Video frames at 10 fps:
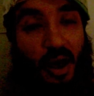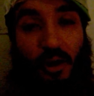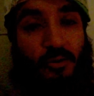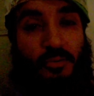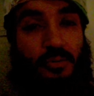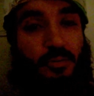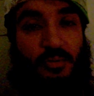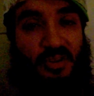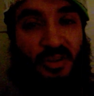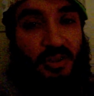I don't
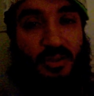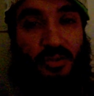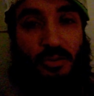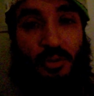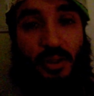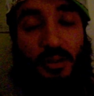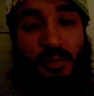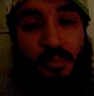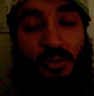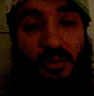think that's a good
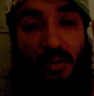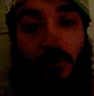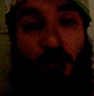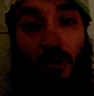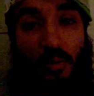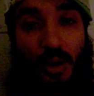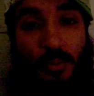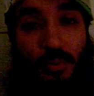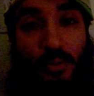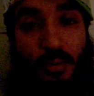idea because you can blow
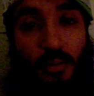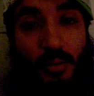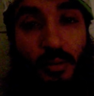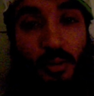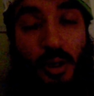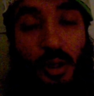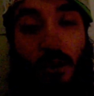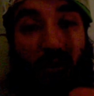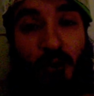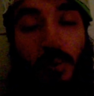up.
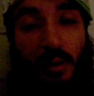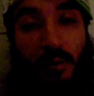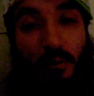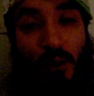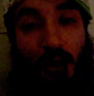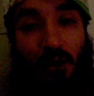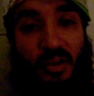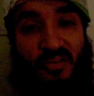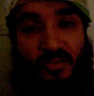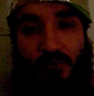Think about it.
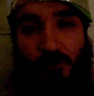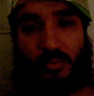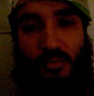It's